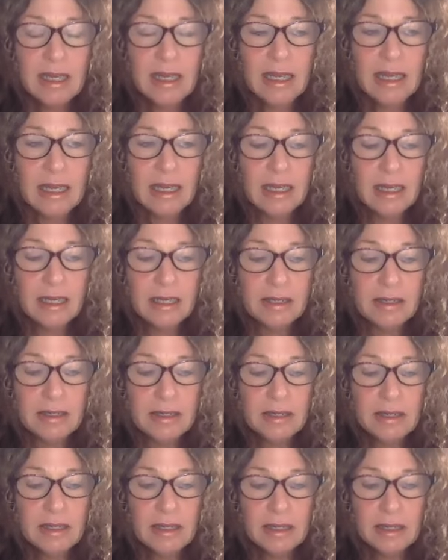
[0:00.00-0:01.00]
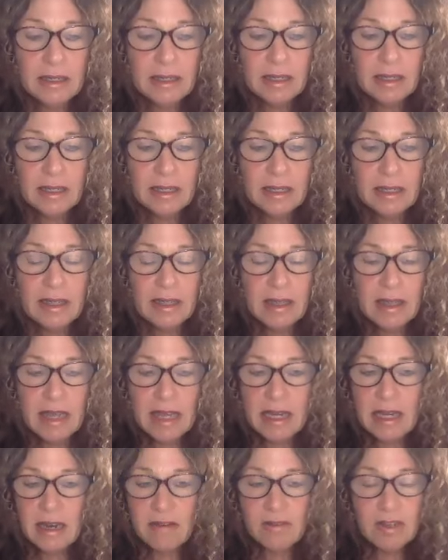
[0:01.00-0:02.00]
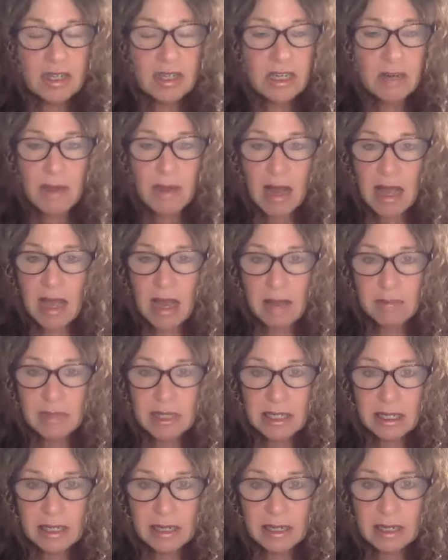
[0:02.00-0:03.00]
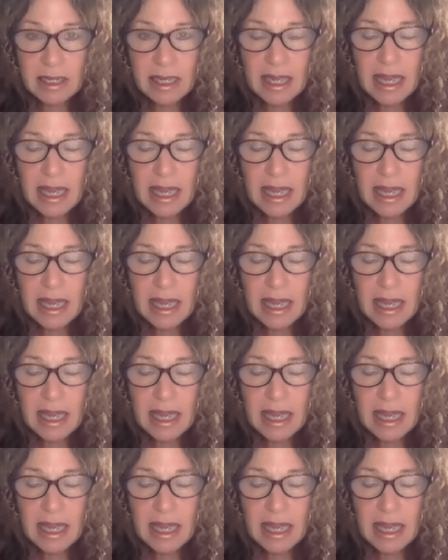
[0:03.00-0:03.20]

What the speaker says: and they never did a biopsy.